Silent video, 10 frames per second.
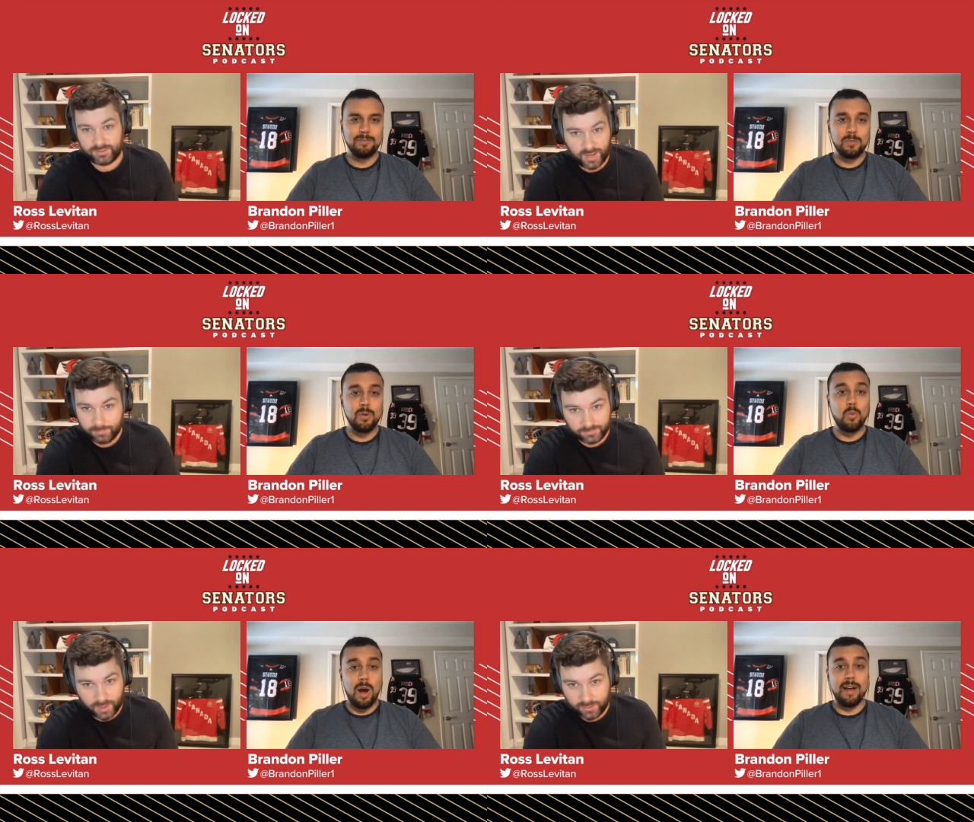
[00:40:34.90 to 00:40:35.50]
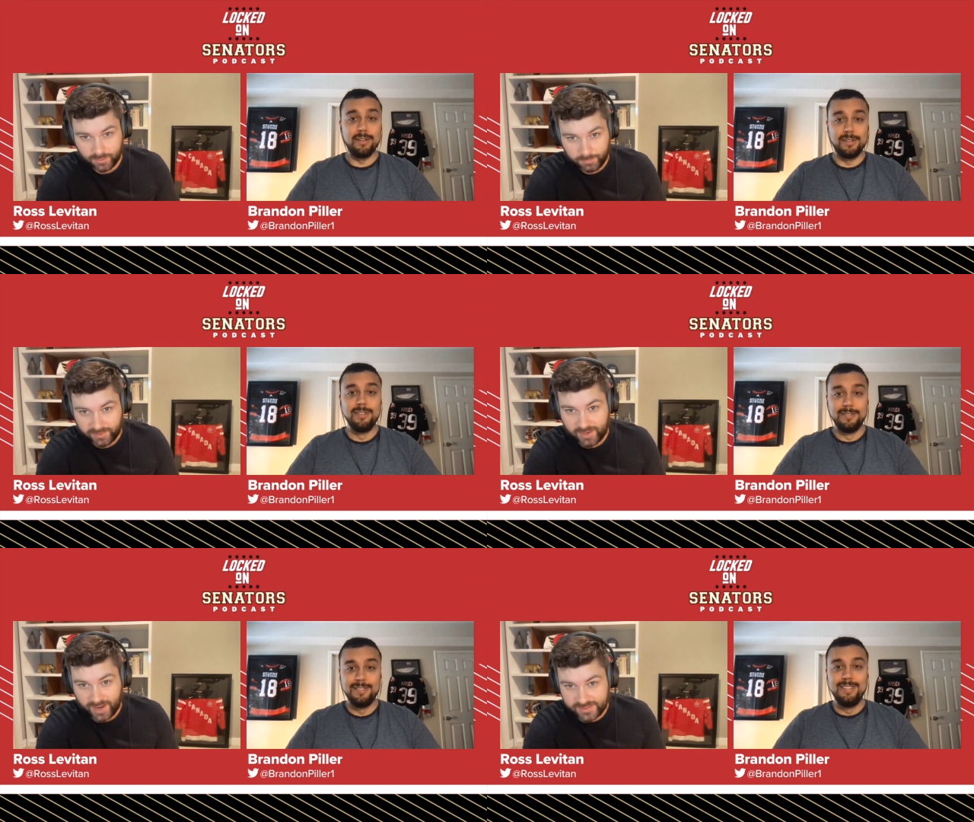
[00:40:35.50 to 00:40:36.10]
Speaker 1: Like I'm not Wild. a
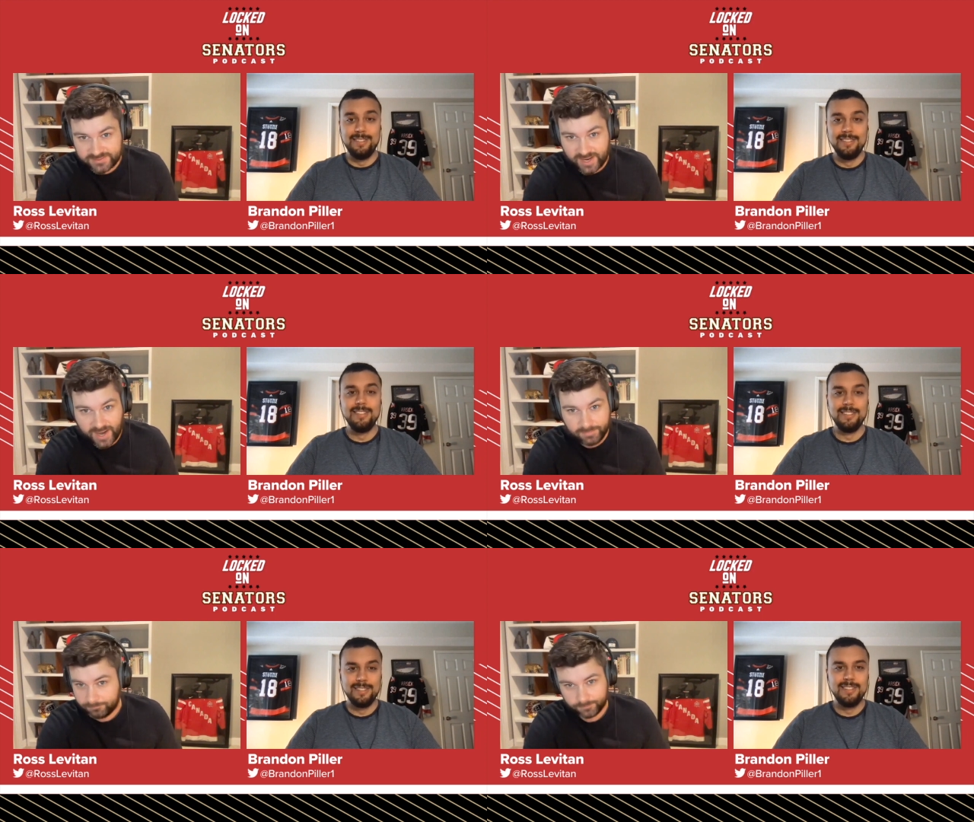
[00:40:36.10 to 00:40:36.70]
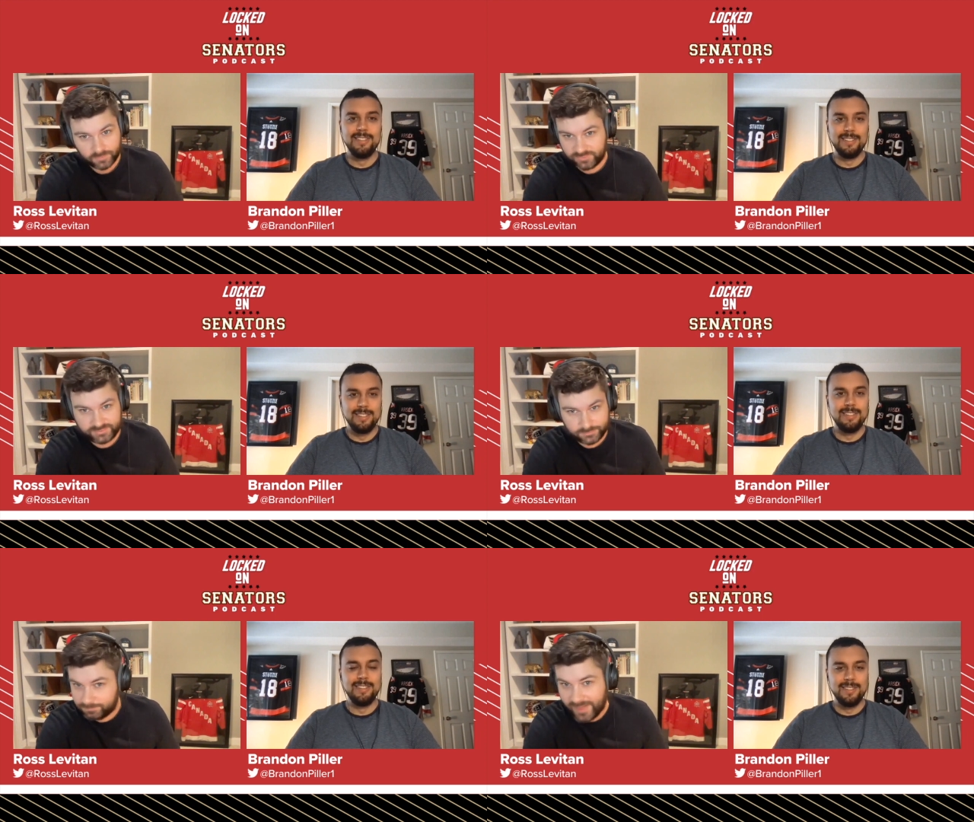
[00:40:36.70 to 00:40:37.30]
big heights guy.
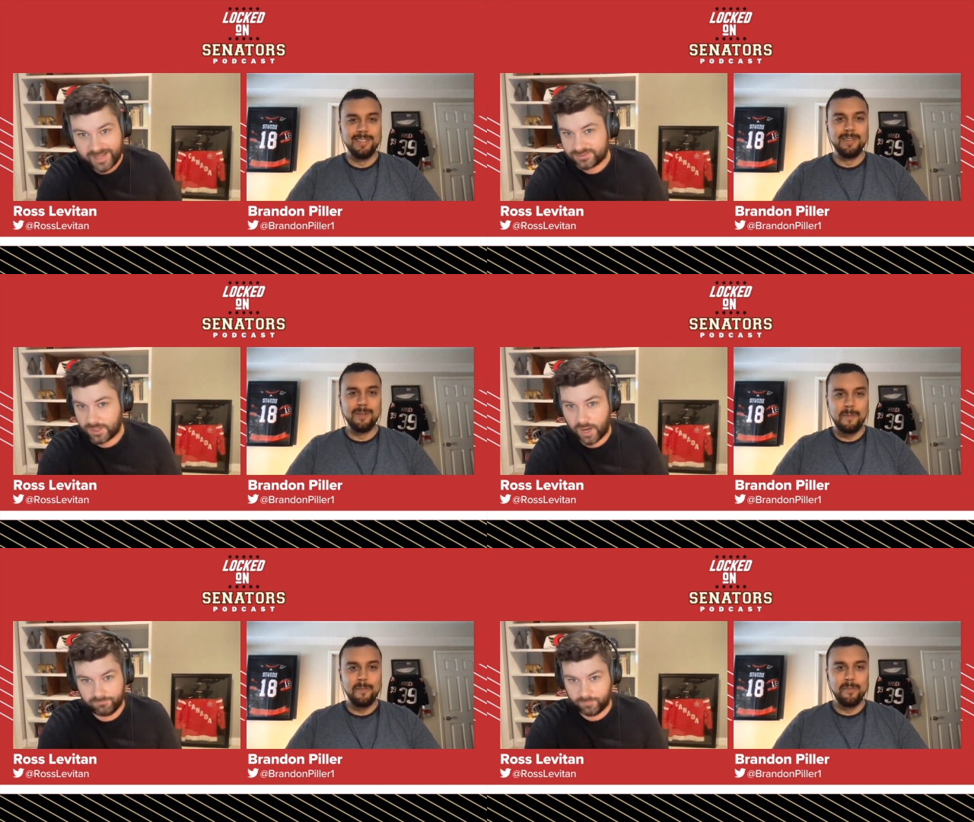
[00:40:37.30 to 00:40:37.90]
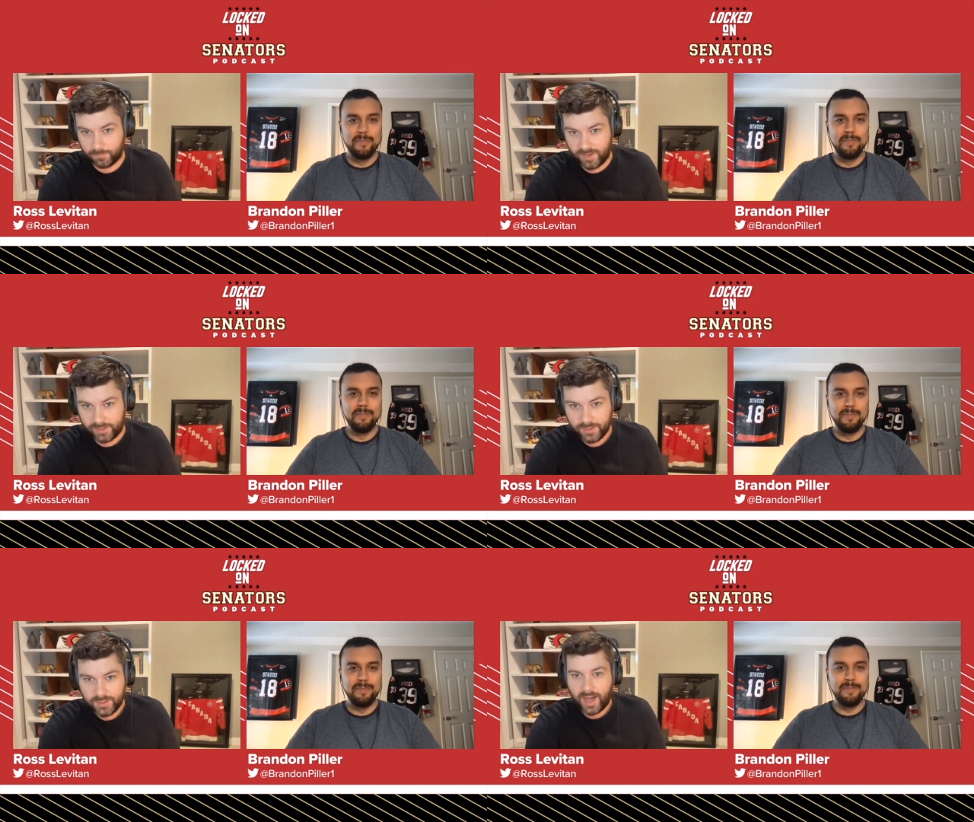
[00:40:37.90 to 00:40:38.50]
That's not for
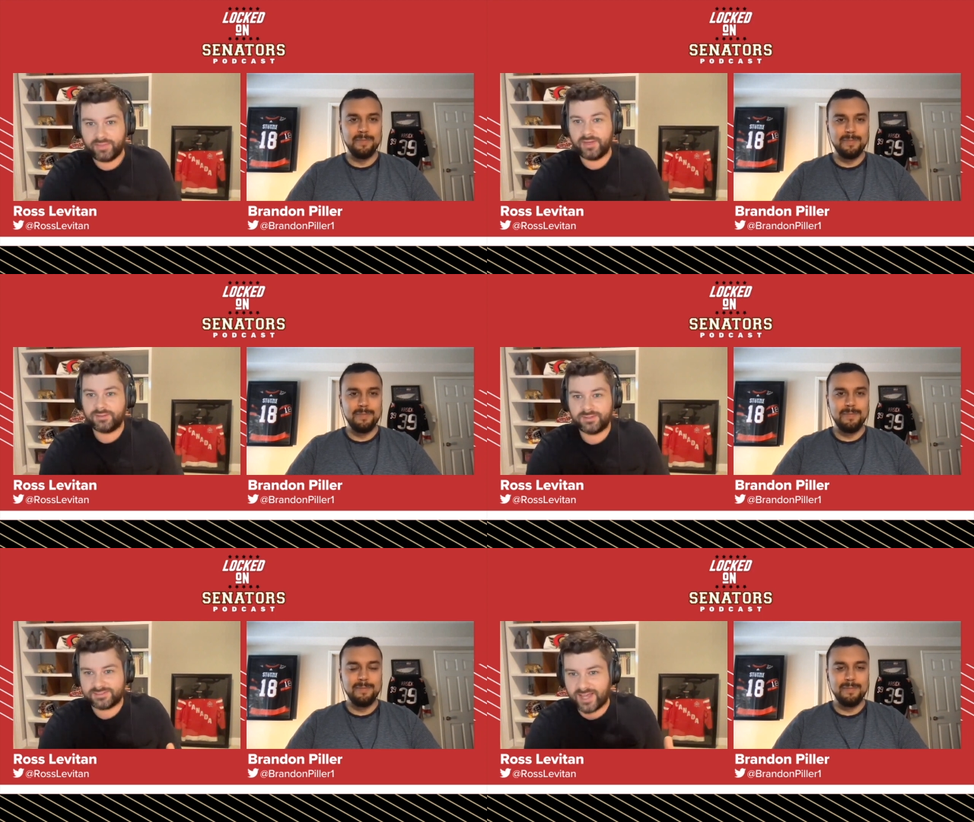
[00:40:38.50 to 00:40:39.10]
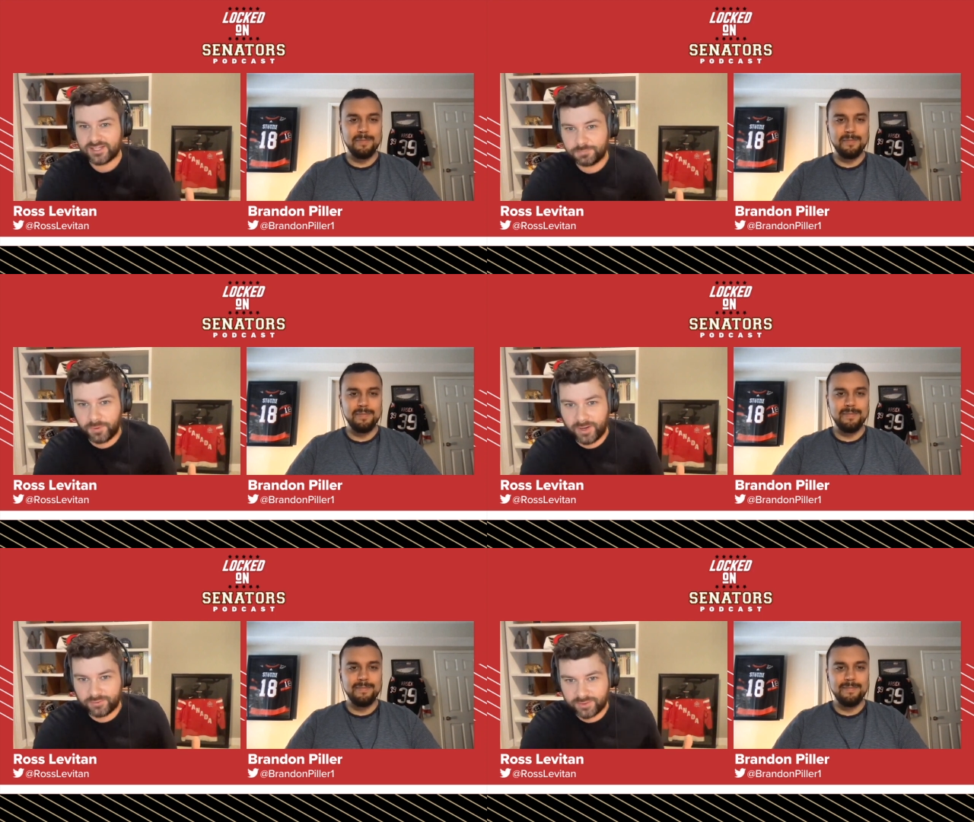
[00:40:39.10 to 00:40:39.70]
me. I think the Sens
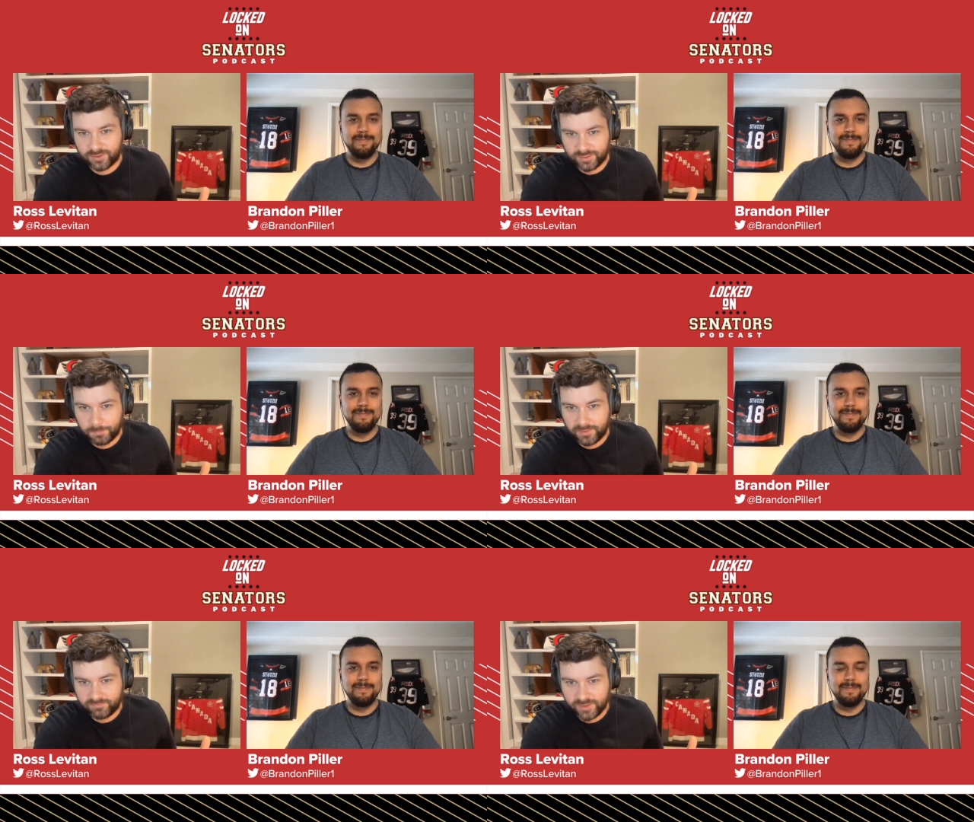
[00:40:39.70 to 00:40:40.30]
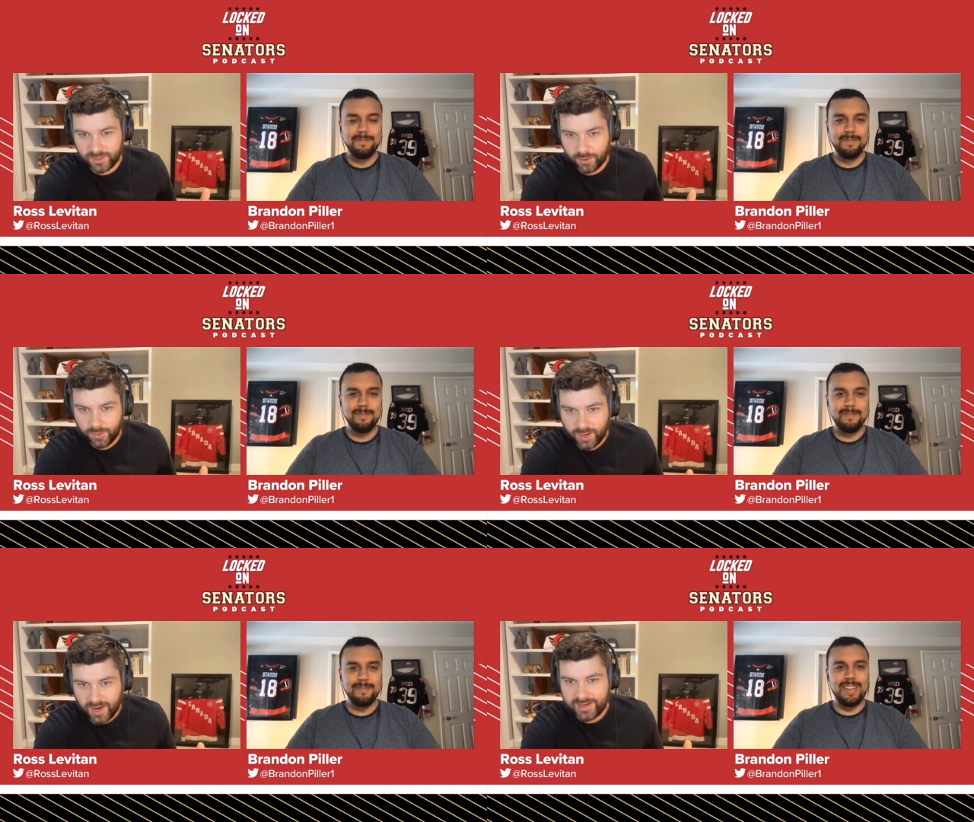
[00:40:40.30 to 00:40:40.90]
put out their Olympic
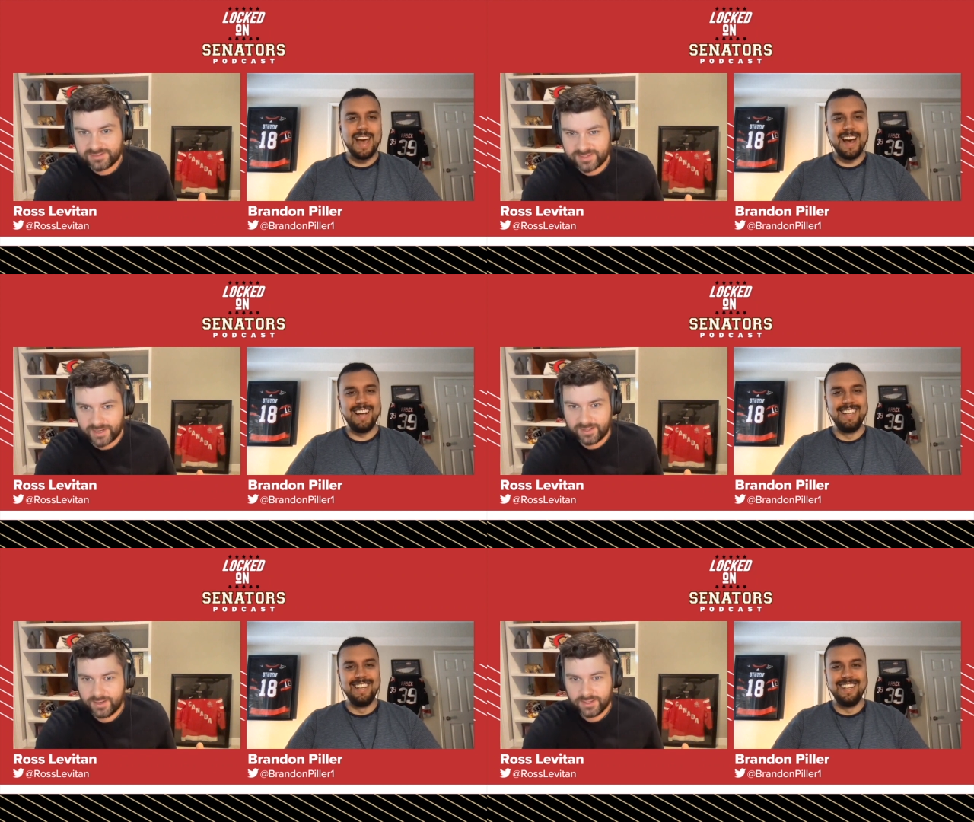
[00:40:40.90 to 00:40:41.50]
video, and yeah. he's like,